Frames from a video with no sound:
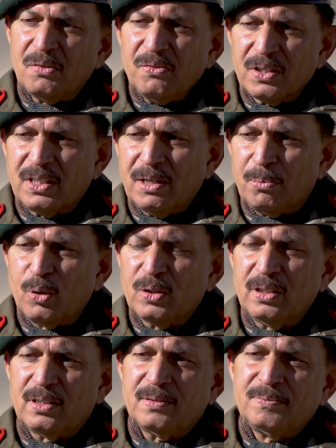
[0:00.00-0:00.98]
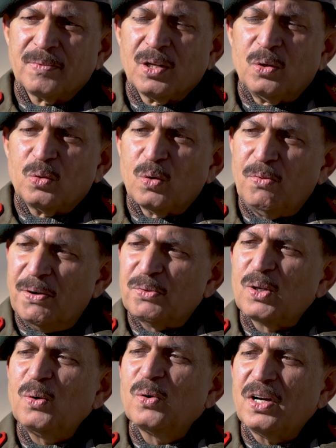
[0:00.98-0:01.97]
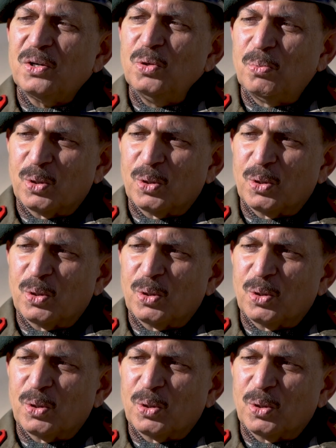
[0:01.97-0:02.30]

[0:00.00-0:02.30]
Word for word: which they have broken. So we'll have to now look at new